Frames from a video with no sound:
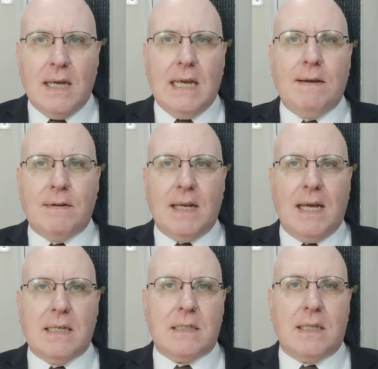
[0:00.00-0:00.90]
even
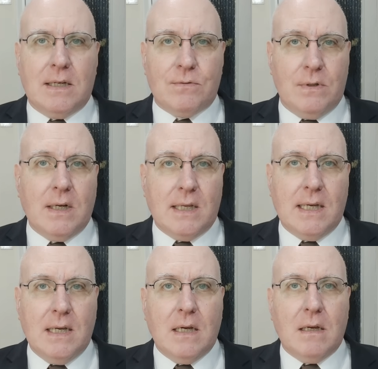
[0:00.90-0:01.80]
as they're
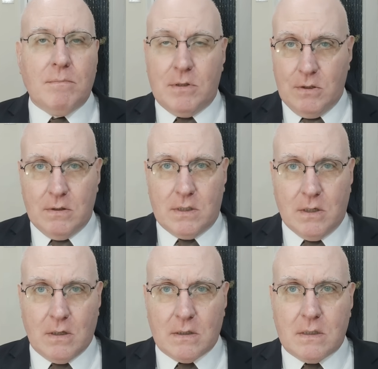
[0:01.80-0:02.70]
really mature
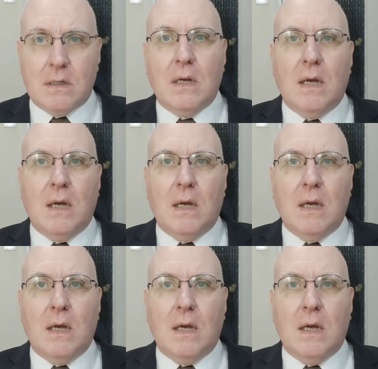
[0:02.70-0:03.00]
stocks.